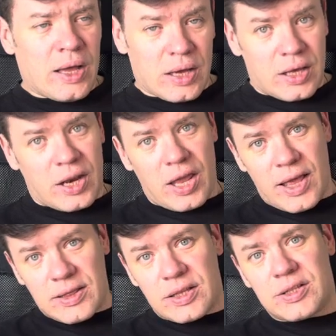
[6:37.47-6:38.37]

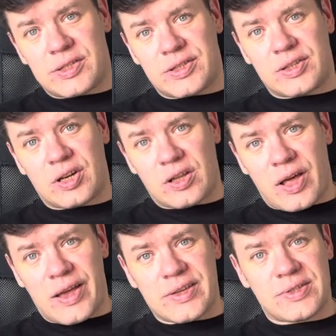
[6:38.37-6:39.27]
create the
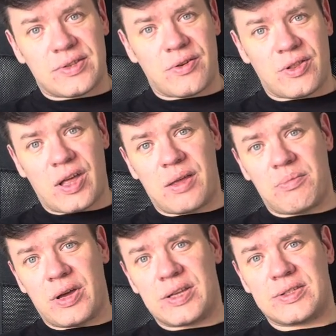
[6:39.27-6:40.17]
decentralized
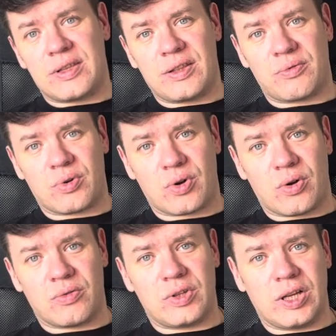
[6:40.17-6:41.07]
relay-based network
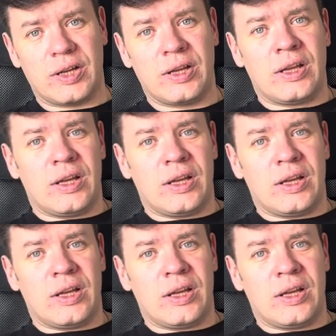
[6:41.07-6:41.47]
of the